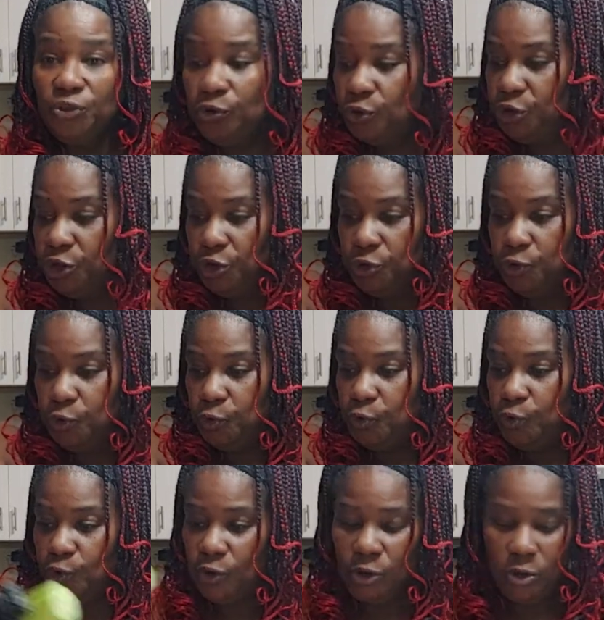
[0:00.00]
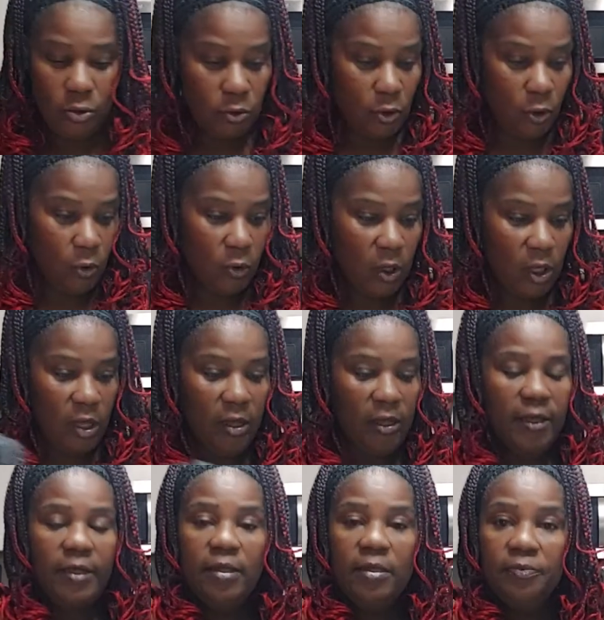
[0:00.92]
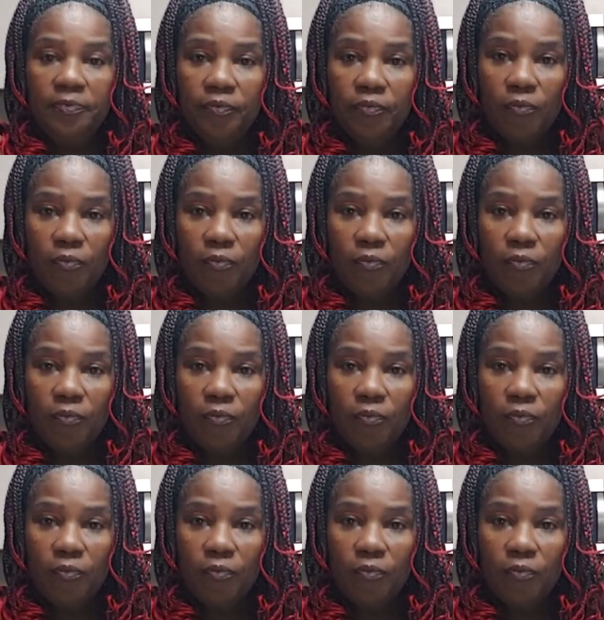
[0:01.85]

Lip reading: choose, okay?